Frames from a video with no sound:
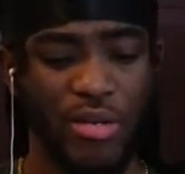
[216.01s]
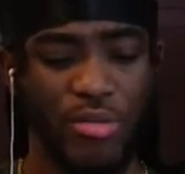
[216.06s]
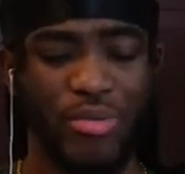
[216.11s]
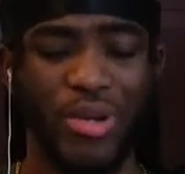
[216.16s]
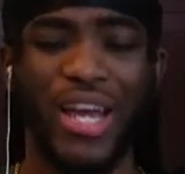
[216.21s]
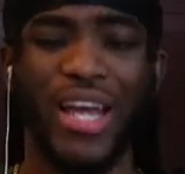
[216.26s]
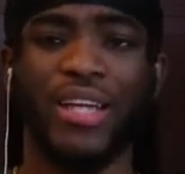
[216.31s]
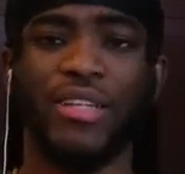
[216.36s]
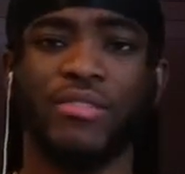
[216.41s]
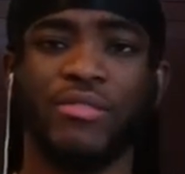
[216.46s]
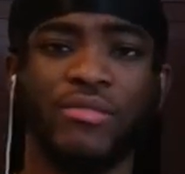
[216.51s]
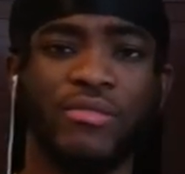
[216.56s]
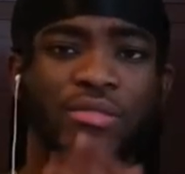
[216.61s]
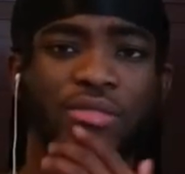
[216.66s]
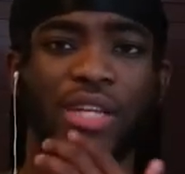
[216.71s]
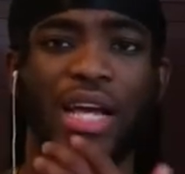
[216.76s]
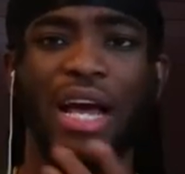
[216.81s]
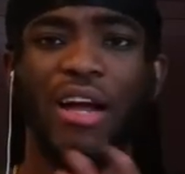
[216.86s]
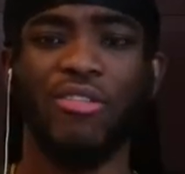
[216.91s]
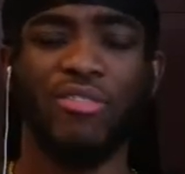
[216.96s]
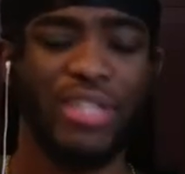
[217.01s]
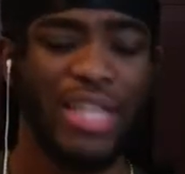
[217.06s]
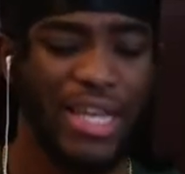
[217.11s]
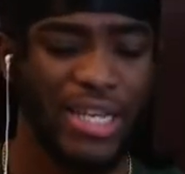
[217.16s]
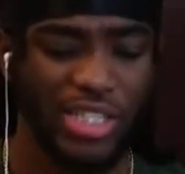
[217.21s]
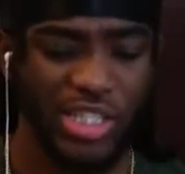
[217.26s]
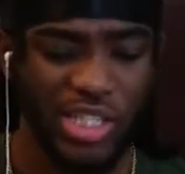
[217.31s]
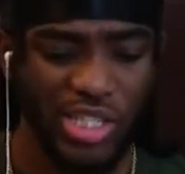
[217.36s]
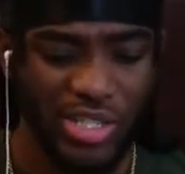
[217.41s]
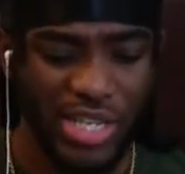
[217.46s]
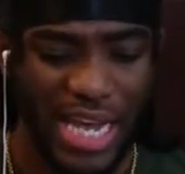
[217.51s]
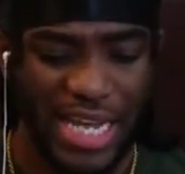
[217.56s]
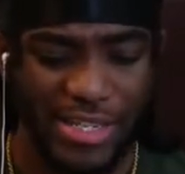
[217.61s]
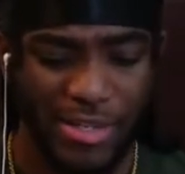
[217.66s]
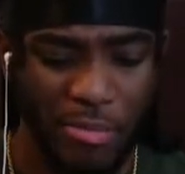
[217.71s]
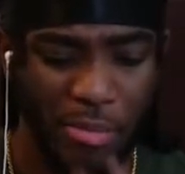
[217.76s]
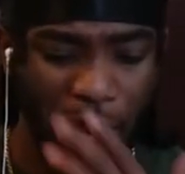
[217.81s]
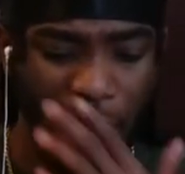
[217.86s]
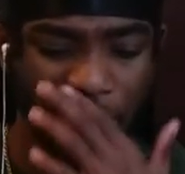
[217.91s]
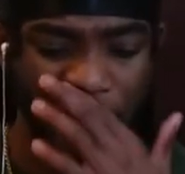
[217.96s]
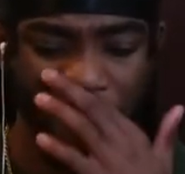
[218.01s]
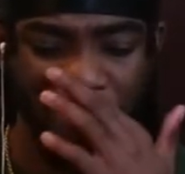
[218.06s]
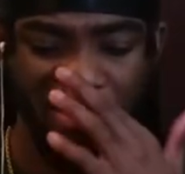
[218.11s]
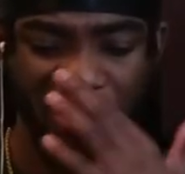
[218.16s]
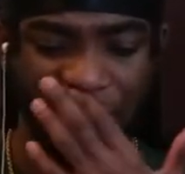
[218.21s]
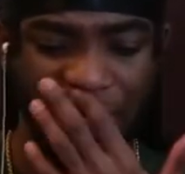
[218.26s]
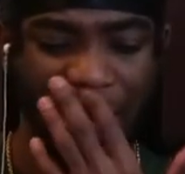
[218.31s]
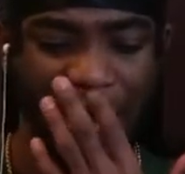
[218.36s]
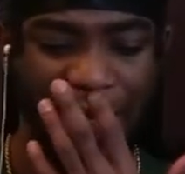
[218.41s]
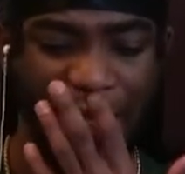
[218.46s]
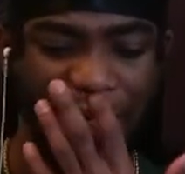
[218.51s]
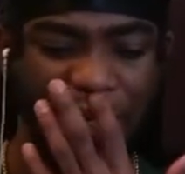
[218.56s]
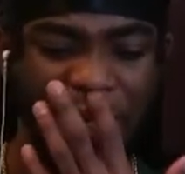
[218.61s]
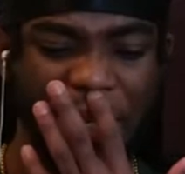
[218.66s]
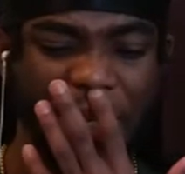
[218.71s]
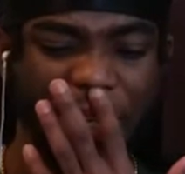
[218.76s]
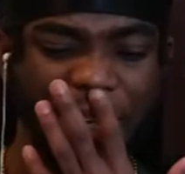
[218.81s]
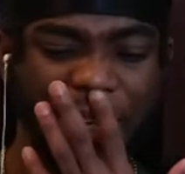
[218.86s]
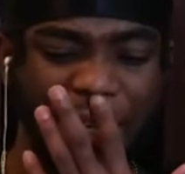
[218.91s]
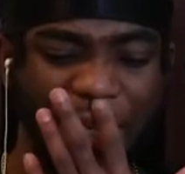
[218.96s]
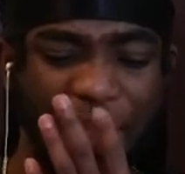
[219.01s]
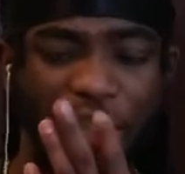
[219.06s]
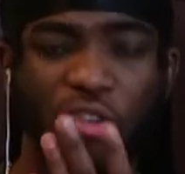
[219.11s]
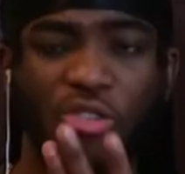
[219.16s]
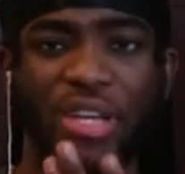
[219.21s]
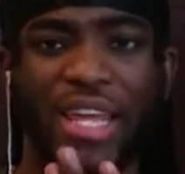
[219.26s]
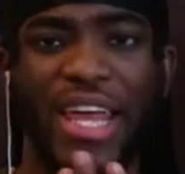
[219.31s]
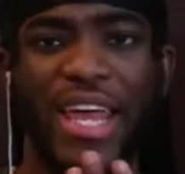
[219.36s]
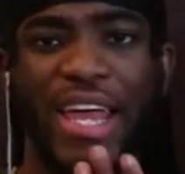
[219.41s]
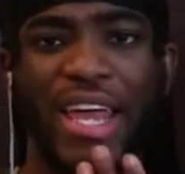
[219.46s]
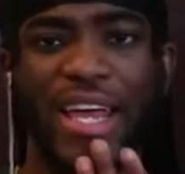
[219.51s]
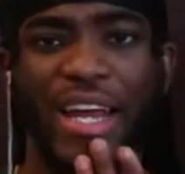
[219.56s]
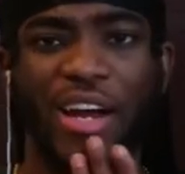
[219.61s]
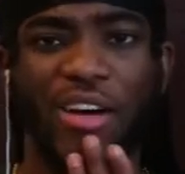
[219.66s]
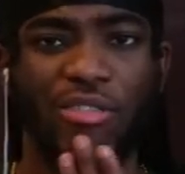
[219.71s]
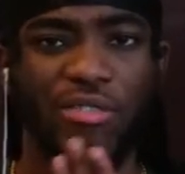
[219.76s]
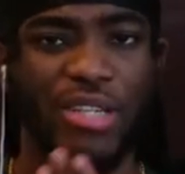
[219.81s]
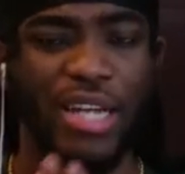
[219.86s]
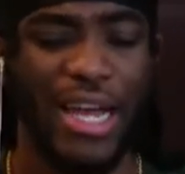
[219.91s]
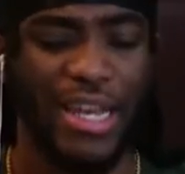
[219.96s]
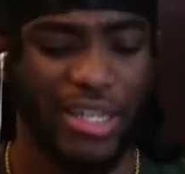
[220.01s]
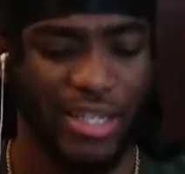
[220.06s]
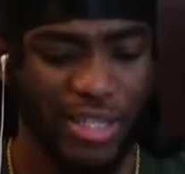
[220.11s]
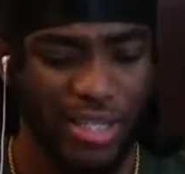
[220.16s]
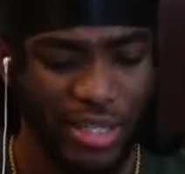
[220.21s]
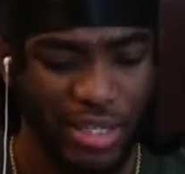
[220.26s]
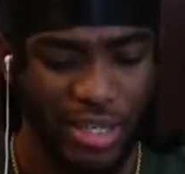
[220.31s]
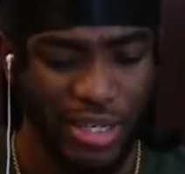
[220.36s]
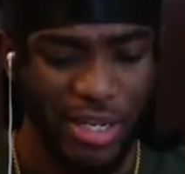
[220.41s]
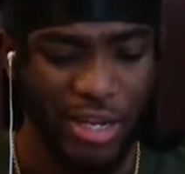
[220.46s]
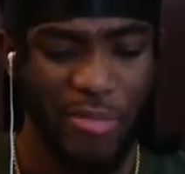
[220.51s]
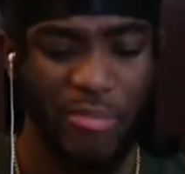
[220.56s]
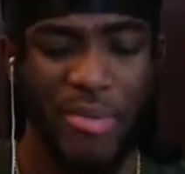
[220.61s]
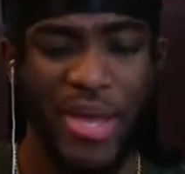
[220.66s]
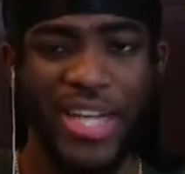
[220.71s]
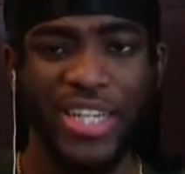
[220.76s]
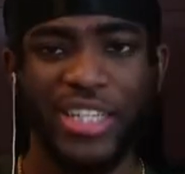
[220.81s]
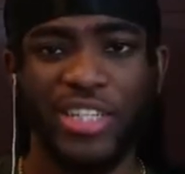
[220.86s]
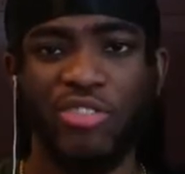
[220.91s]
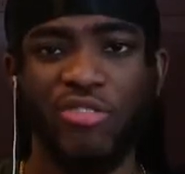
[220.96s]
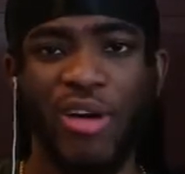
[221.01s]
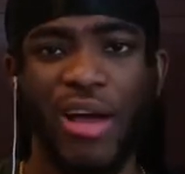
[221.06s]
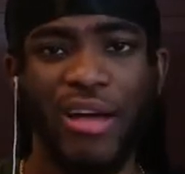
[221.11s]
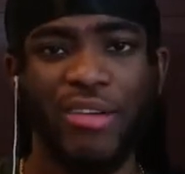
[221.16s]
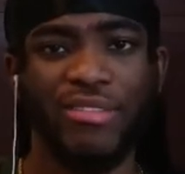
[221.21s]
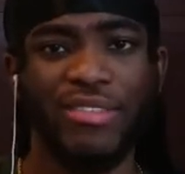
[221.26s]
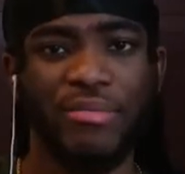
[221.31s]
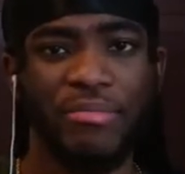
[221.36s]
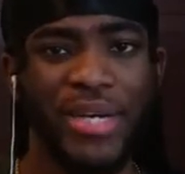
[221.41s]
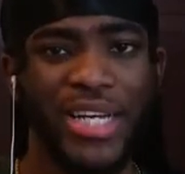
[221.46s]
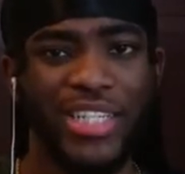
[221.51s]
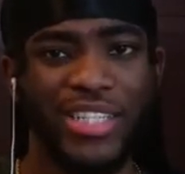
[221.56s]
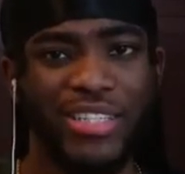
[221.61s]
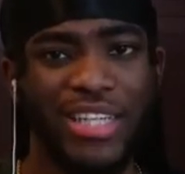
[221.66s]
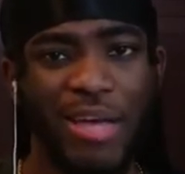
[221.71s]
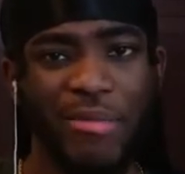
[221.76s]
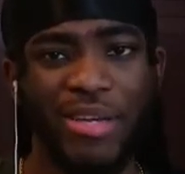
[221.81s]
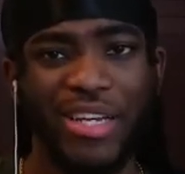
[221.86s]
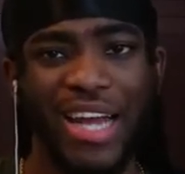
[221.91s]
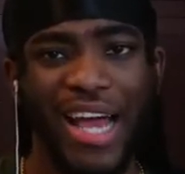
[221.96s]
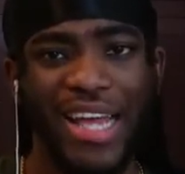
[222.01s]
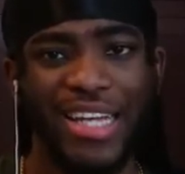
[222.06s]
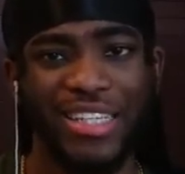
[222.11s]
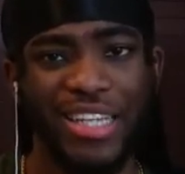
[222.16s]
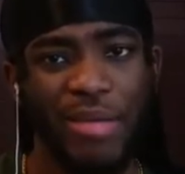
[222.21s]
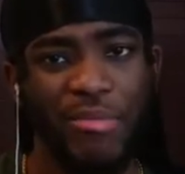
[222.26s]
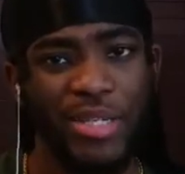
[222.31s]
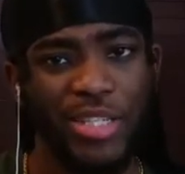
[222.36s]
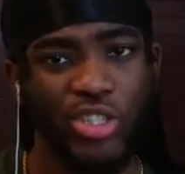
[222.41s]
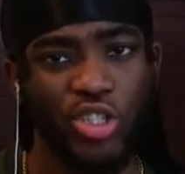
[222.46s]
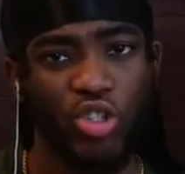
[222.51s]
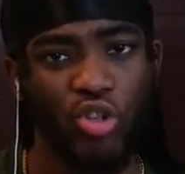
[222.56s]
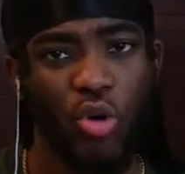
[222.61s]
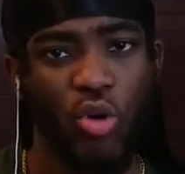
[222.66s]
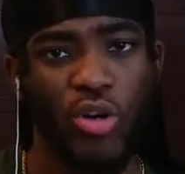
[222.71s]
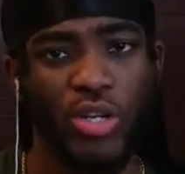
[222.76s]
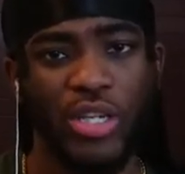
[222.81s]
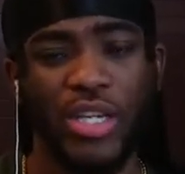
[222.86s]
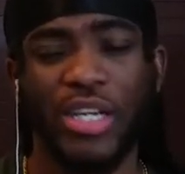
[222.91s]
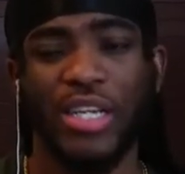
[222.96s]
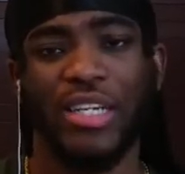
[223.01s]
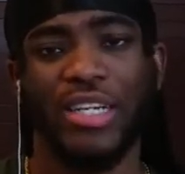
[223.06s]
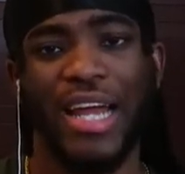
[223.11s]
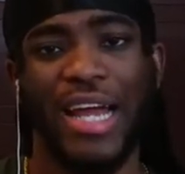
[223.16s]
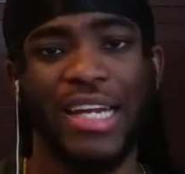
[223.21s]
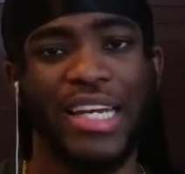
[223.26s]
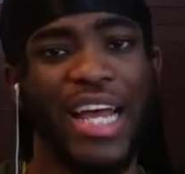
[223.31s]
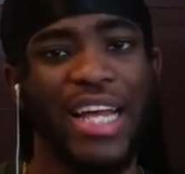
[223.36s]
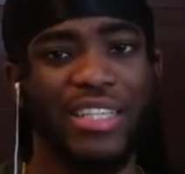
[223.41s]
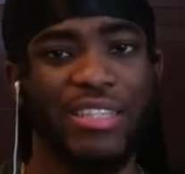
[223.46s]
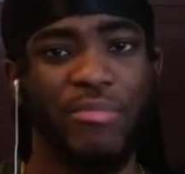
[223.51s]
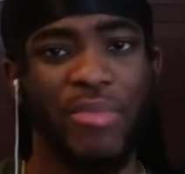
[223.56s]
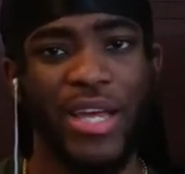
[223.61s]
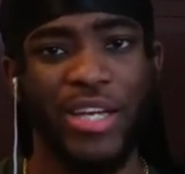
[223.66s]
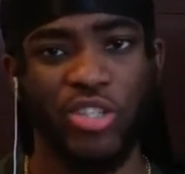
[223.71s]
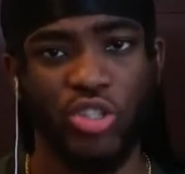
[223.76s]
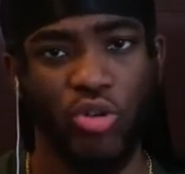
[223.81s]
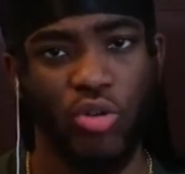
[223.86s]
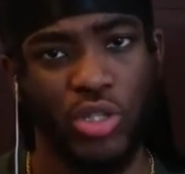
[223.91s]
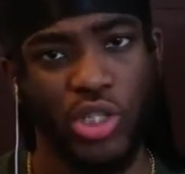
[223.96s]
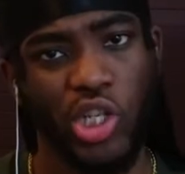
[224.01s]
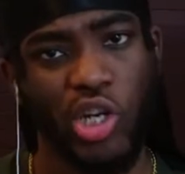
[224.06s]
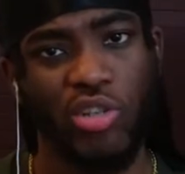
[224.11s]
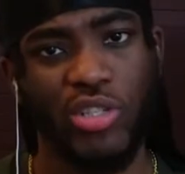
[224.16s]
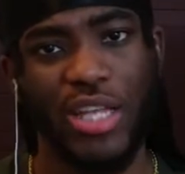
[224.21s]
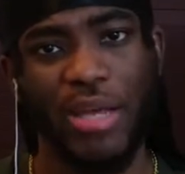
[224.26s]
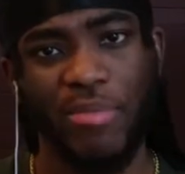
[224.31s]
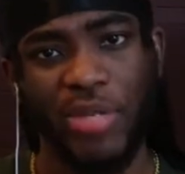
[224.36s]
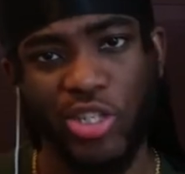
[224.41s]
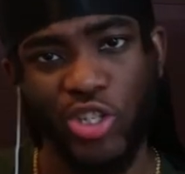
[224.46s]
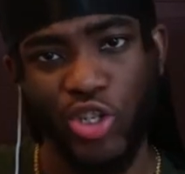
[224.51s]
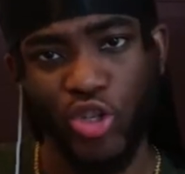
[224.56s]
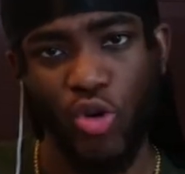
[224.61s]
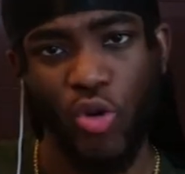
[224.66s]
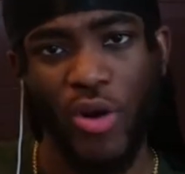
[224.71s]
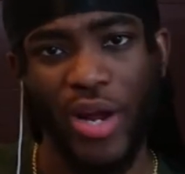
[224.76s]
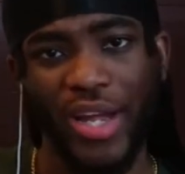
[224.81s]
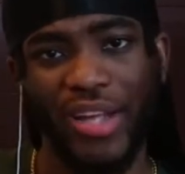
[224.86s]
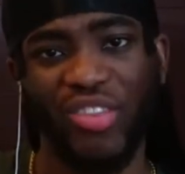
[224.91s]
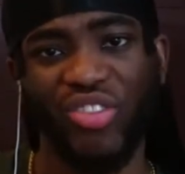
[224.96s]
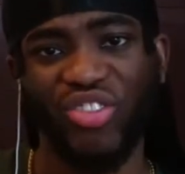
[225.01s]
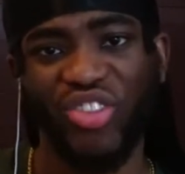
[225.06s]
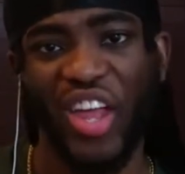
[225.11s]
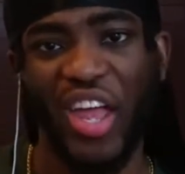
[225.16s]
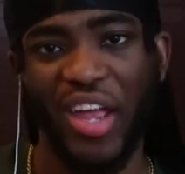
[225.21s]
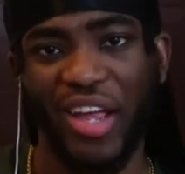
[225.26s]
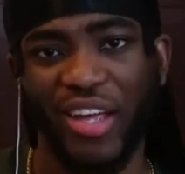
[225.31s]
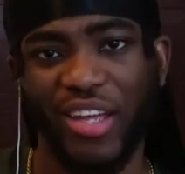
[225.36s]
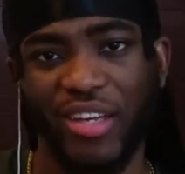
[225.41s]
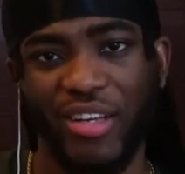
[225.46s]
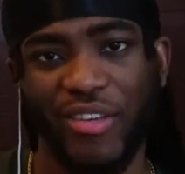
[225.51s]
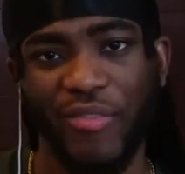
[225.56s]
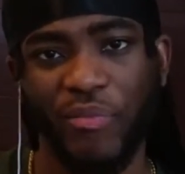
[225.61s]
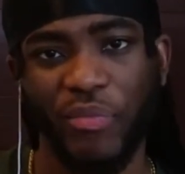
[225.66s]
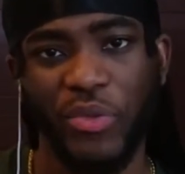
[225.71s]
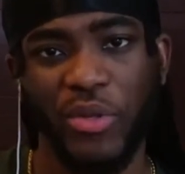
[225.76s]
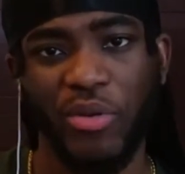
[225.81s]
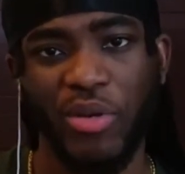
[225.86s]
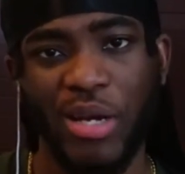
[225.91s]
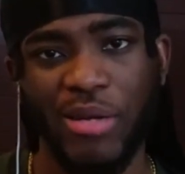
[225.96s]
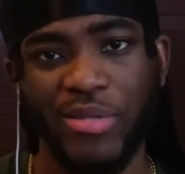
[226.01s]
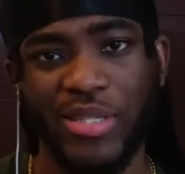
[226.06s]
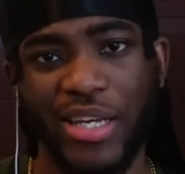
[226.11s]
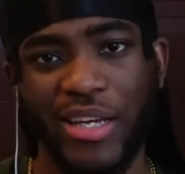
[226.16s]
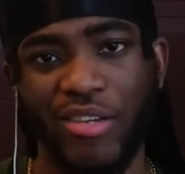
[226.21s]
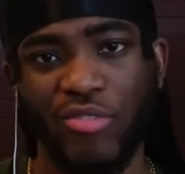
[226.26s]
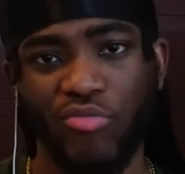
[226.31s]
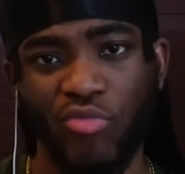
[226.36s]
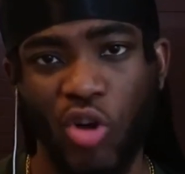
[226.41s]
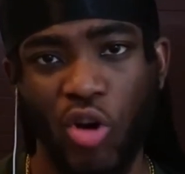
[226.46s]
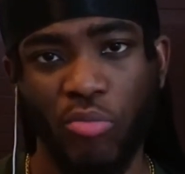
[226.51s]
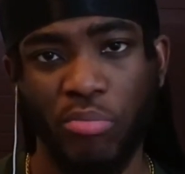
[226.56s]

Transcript: But like, I don't think she just has a body of a like a little kid. I don't like a midget. You know how midget they be short, like not to make short jokes, they be short and thick. You know what I'm saying?